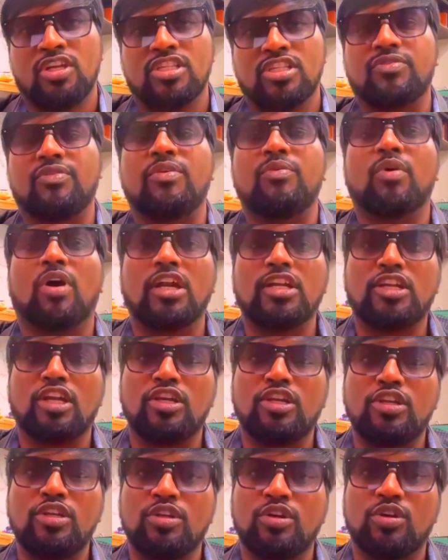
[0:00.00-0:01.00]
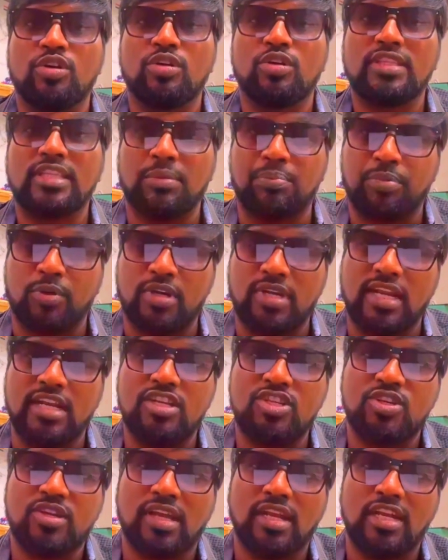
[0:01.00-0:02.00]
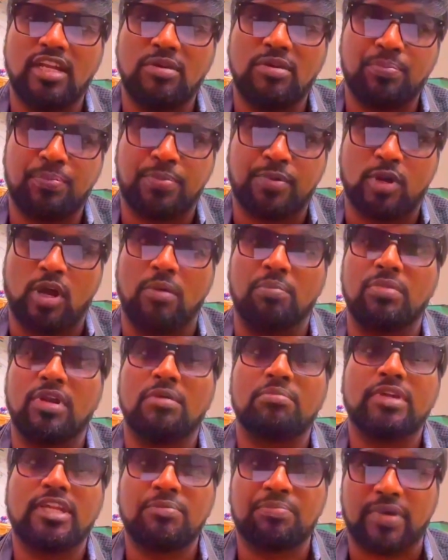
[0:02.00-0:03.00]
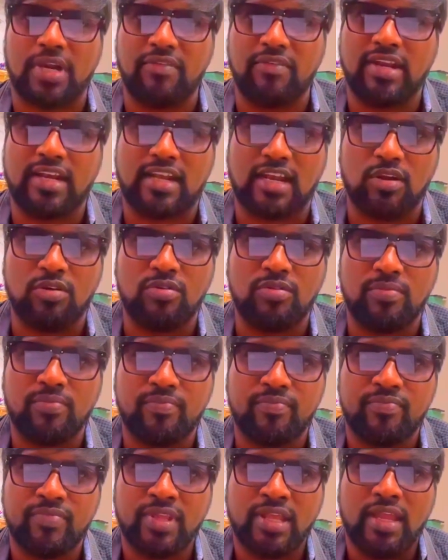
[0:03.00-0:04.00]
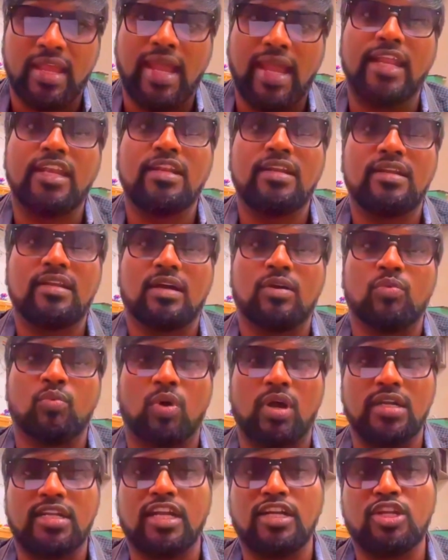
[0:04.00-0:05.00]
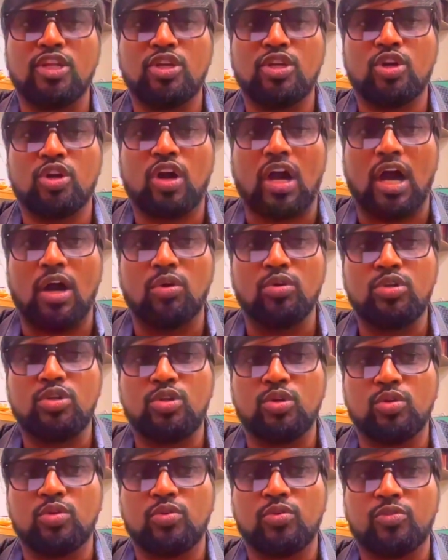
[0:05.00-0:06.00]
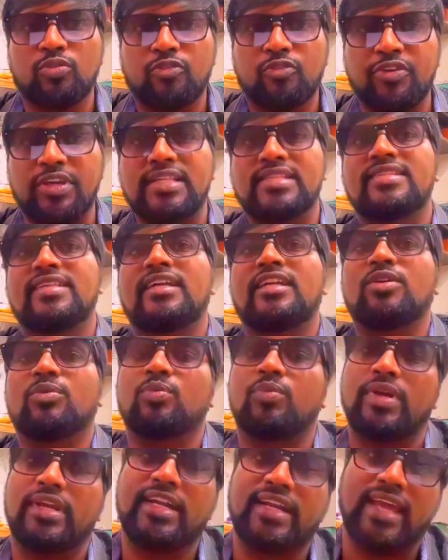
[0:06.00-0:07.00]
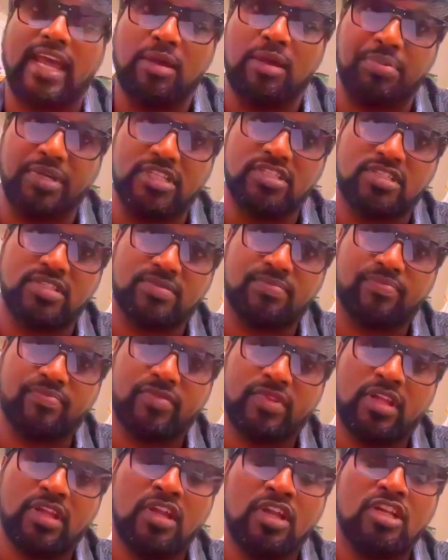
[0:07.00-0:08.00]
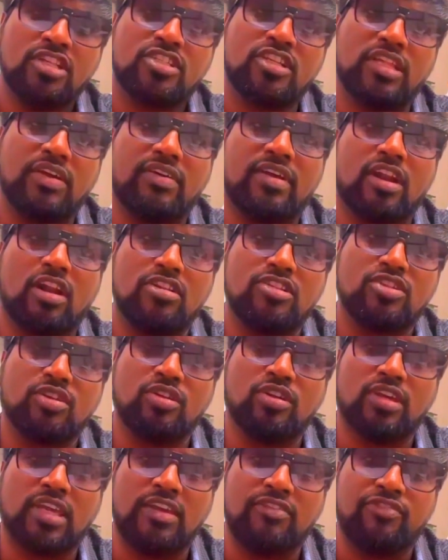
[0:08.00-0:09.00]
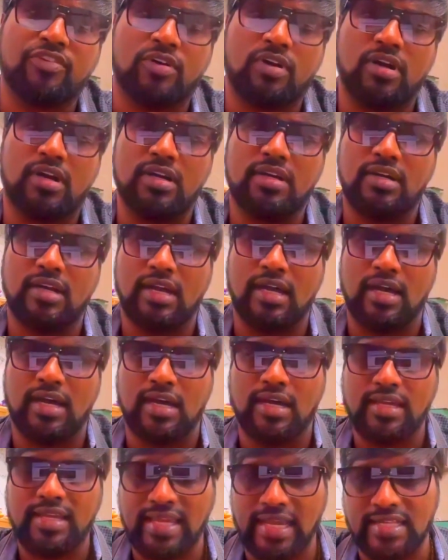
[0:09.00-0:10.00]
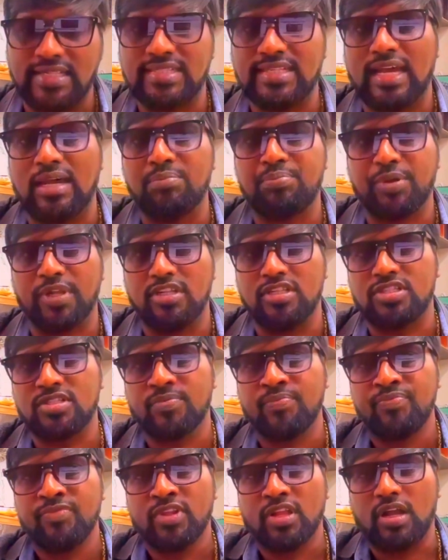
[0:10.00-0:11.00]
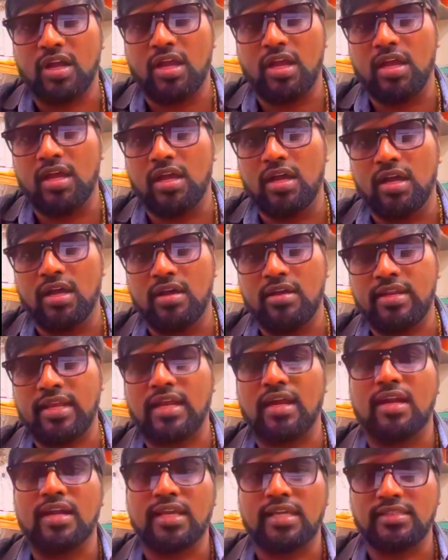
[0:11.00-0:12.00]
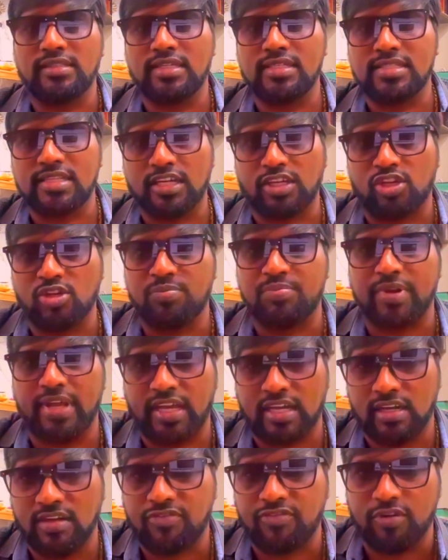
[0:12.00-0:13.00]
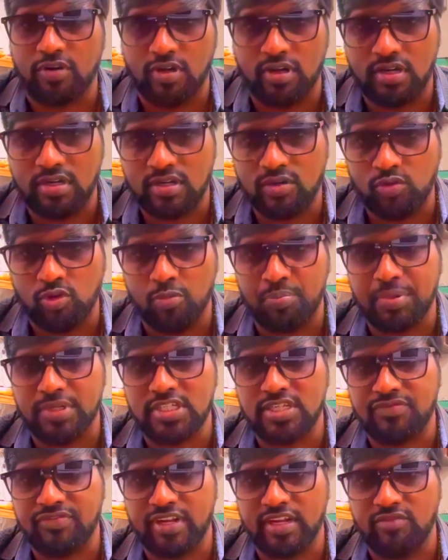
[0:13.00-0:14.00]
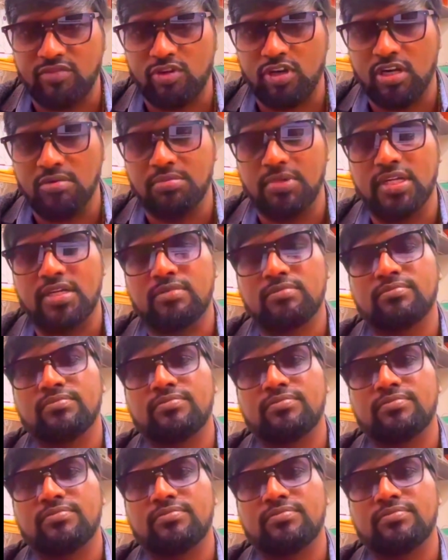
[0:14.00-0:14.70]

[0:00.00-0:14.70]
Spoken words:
So we wanted to know the potential problem in private cloud and wanted to know how to fix it when it happens. So they were also looking for examples regarding the circuit breaker for OpenShift environment.